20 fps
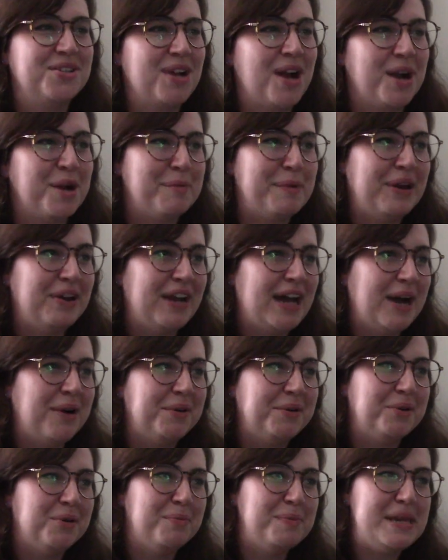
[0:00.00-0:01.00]
talk about
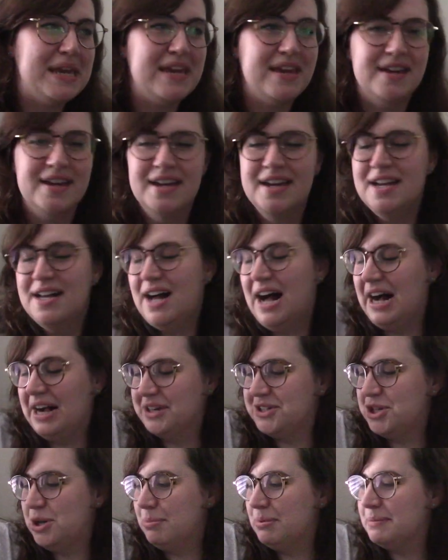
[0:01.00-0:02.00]
how it'll be
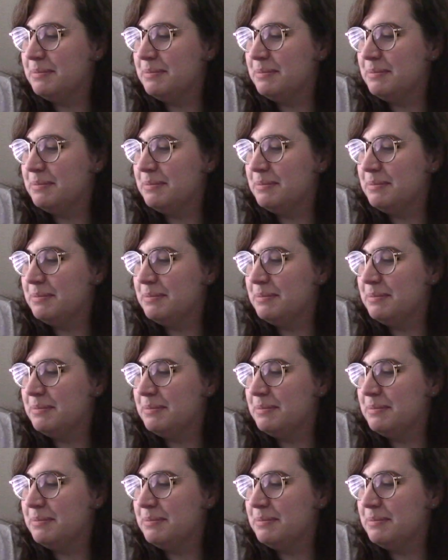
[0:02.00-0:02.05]
October